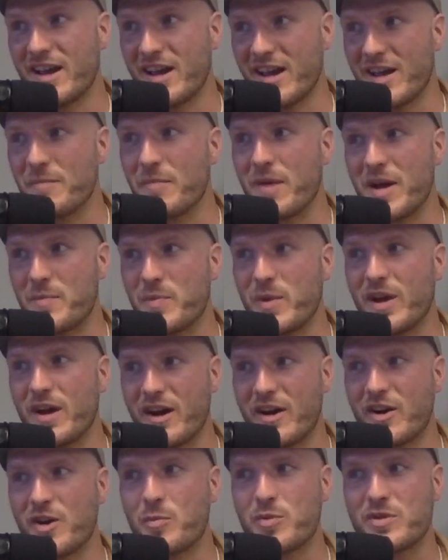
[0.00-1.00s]
It might be
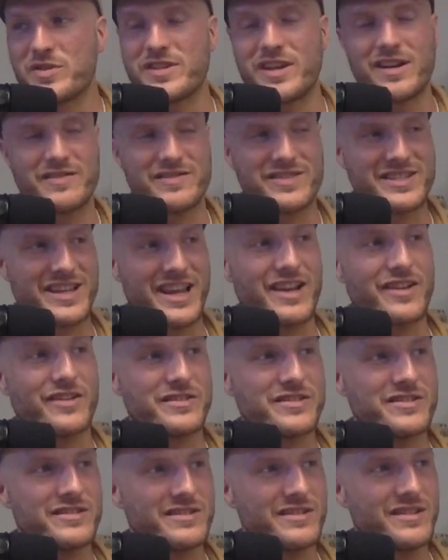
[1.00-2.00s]
100% of
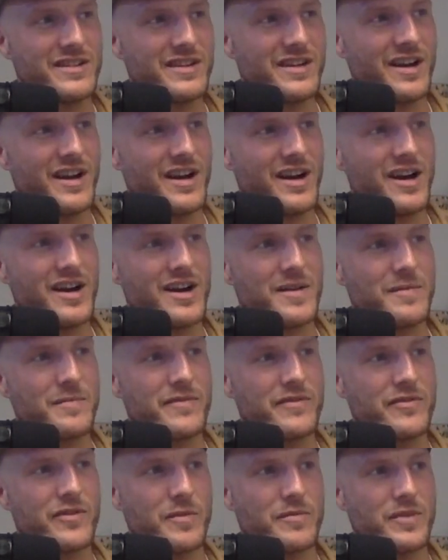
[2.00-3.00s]
sales
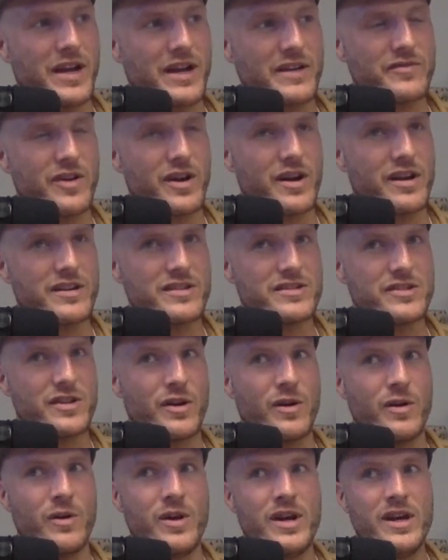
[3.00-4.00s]
from Black Friday.
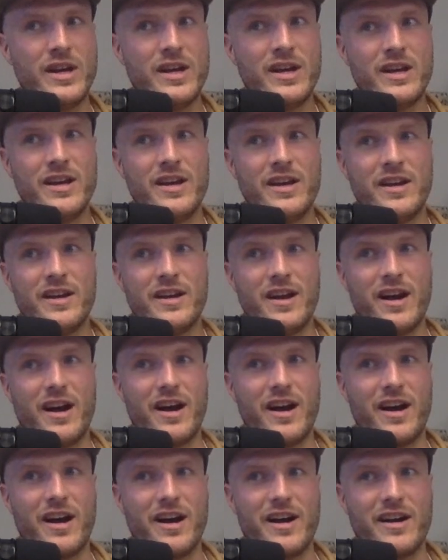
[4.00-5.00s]
So
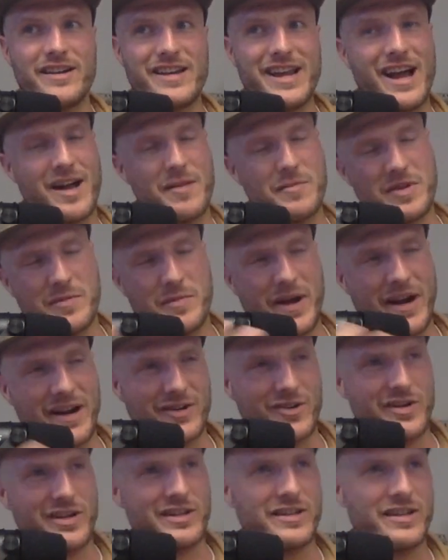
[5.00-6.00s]
Yeah, I mean,
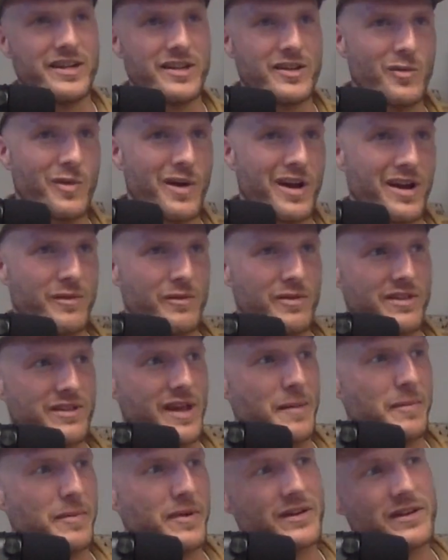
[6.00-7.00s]
Patagonia leading the way with
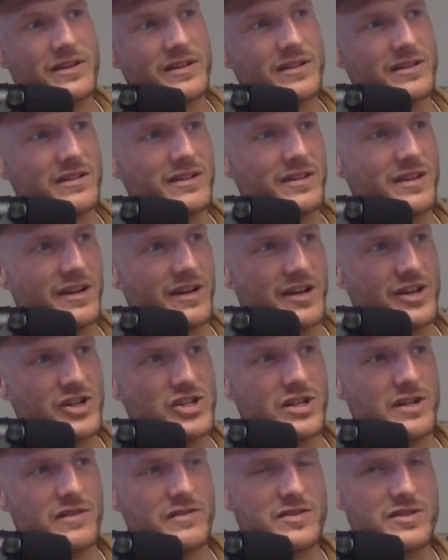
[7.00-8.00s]
epic
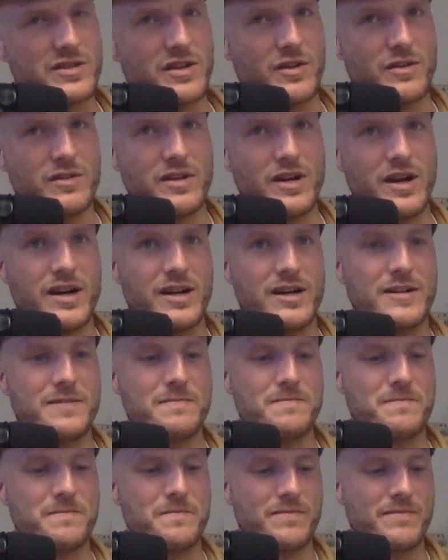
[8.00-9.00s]
initiatives. So
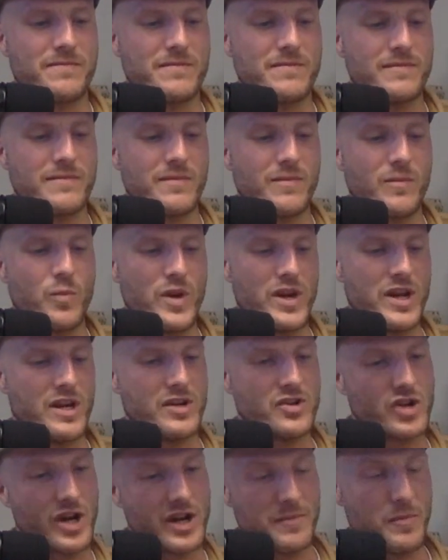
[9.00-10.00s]

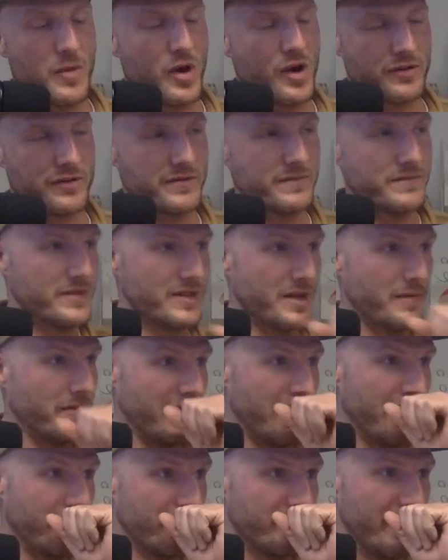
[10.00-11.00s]
we tried to model
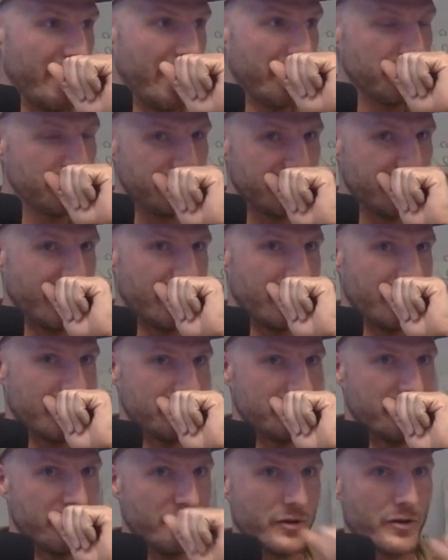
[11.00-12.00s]
something after that
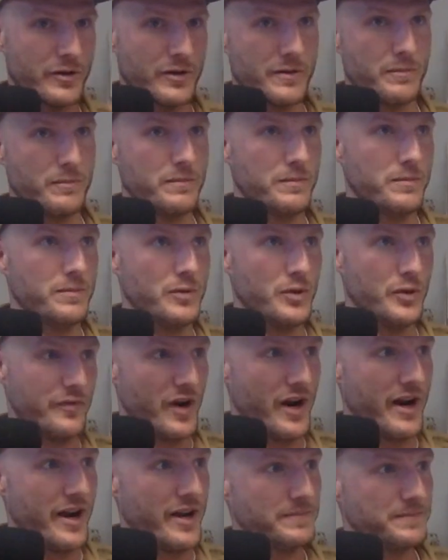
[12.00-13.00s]
for Blue
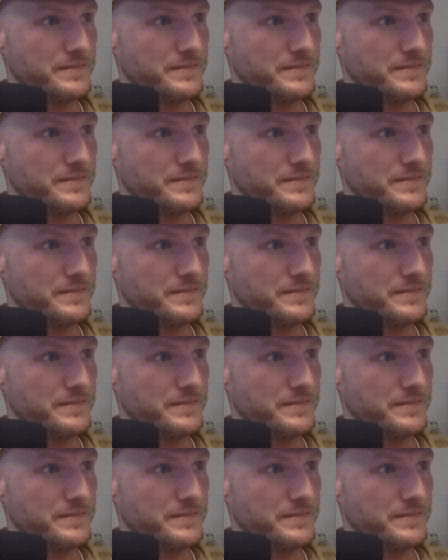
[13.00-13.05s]
Friday.